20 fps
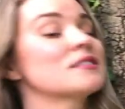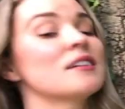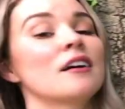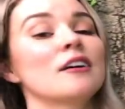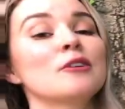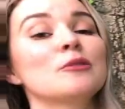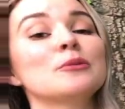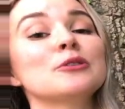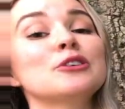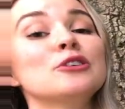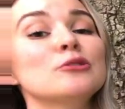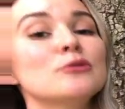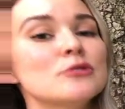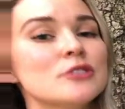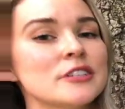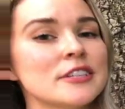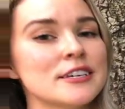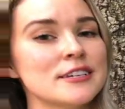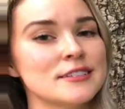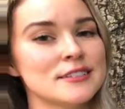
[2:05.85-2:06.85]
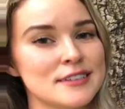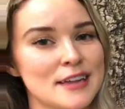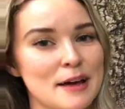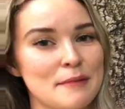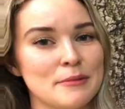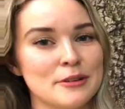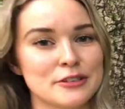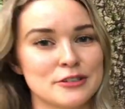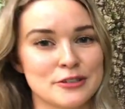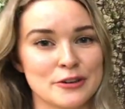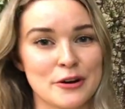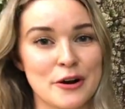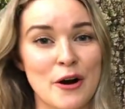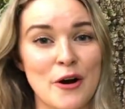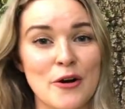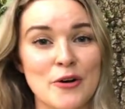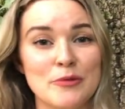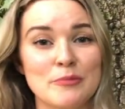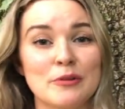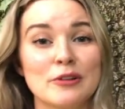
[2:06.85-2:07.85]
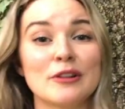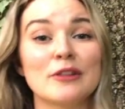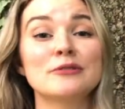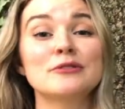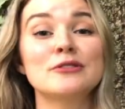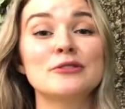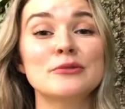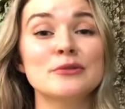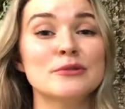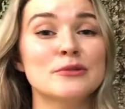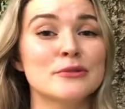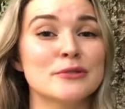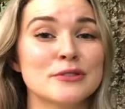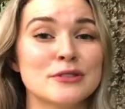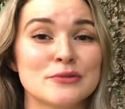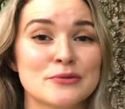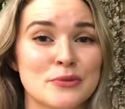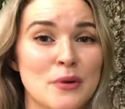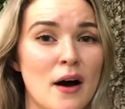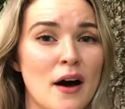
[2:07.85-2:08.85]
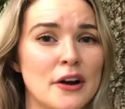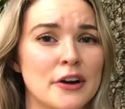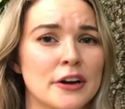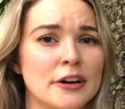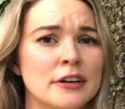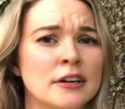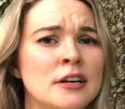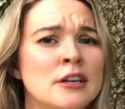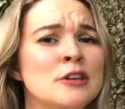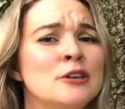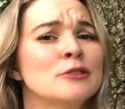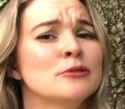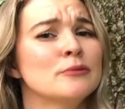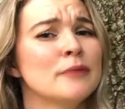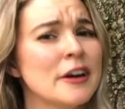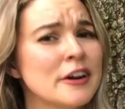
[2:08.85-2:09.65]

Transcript: A skunk will usually establish their home close to a source of water,